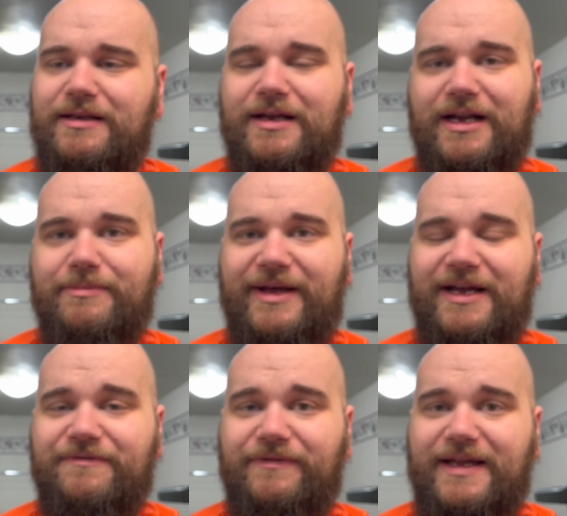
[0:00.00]
Not a
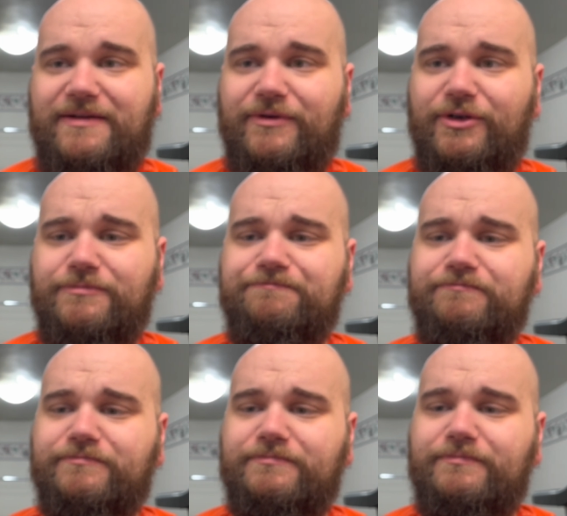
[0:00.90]
bad flavor,
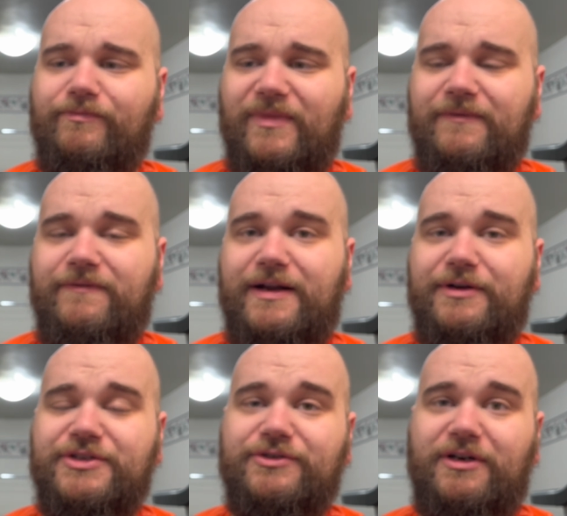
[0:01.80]

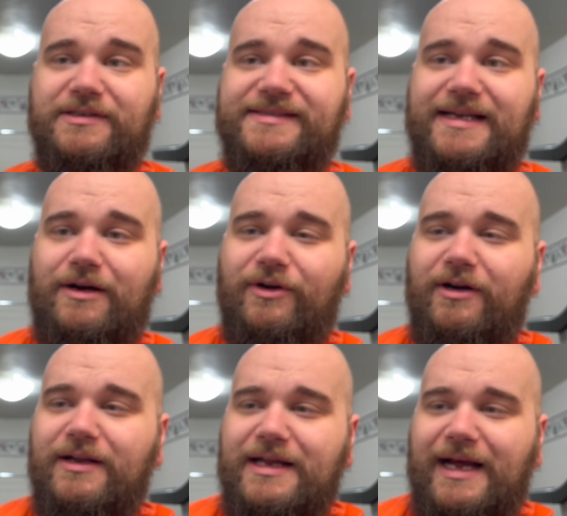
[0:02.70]
very strong sour.